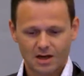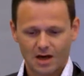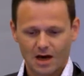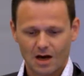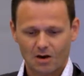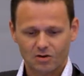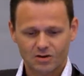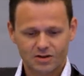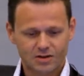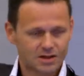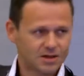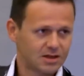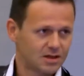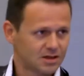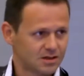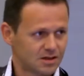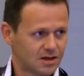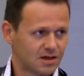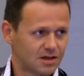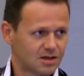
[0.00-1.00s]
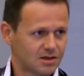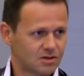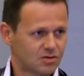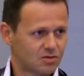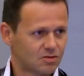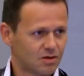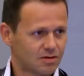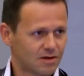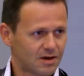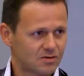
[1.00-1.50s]
our city in
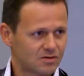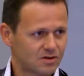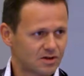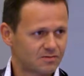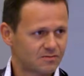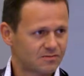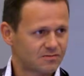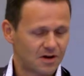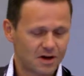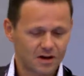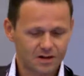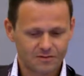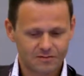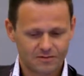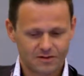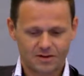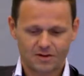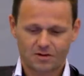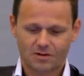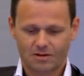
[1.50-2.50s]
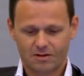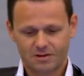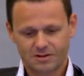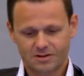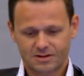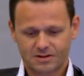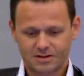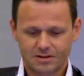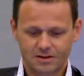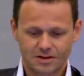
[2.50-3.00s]
2005 and our
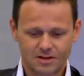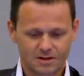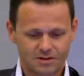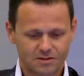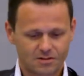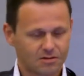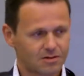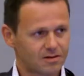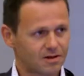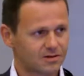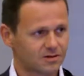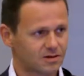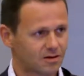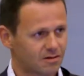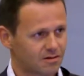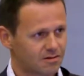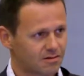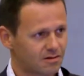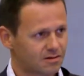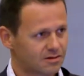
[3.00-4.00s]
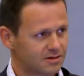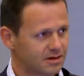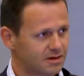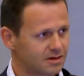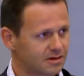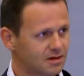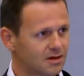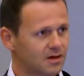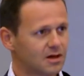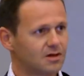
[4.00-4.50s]
city in
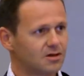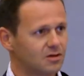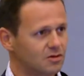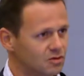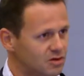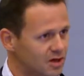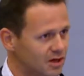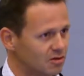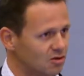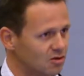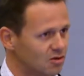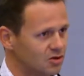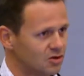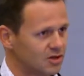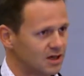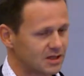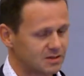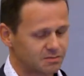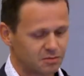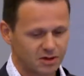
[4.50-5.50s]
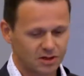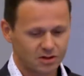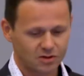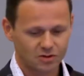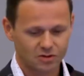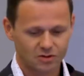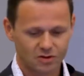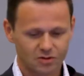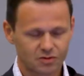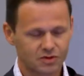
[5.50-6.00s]
2013. A new technology has been
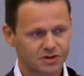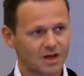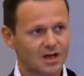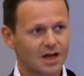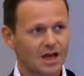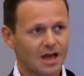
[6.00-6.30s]
introduced.